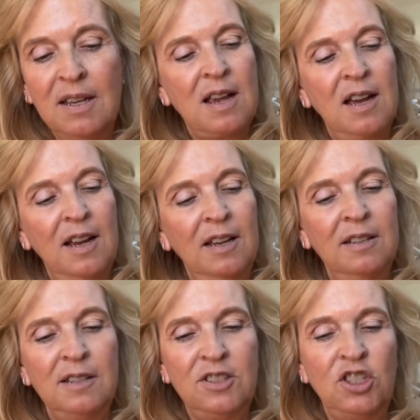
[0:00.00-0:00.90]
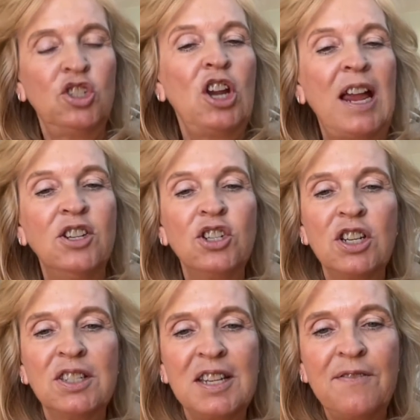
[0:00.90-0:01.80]
It's changed,
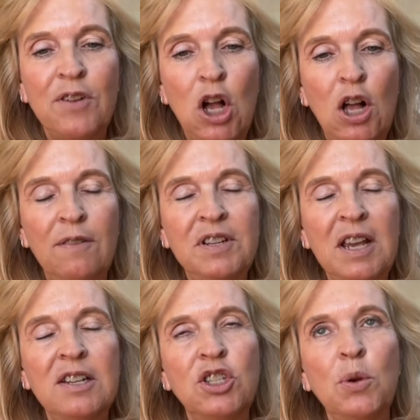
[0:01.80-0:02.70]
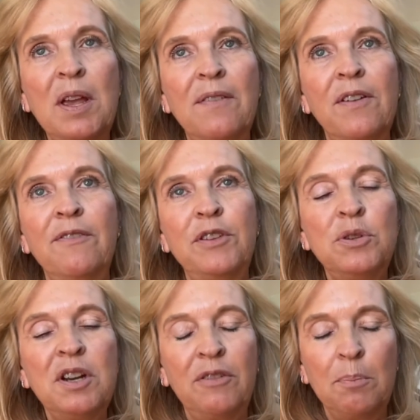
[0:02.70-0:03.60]
it's evolved, and so we have a few
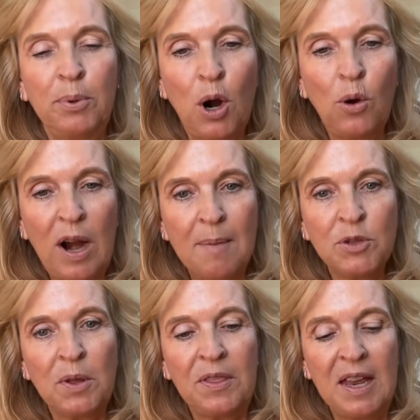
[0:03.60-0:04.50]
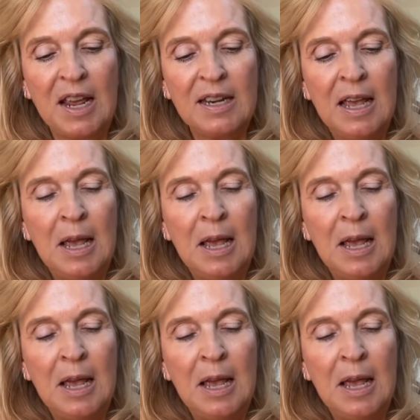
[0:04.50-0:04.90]
different programs within it.